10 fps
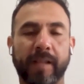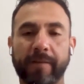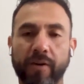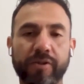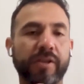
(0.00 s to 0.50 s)

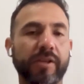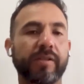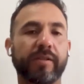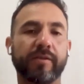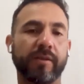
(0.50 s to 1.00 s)

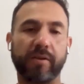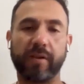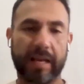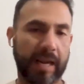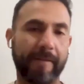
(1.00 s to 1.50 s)
devotions, you know,
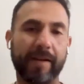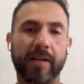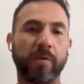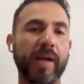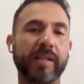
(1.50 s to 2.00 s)
like having
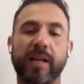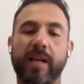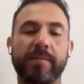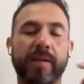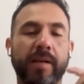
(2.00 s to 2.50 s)
a quiet
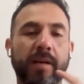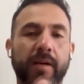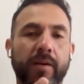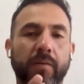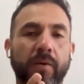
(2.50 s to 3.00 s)
time,
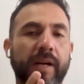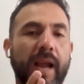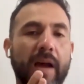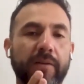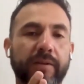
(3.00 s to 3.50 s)

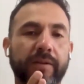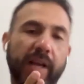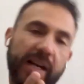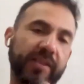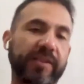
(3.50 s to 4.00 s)
workout,
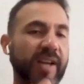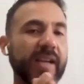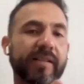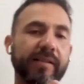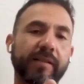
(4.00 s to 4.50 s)

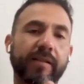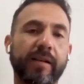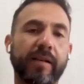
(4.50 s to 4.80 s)
exercise,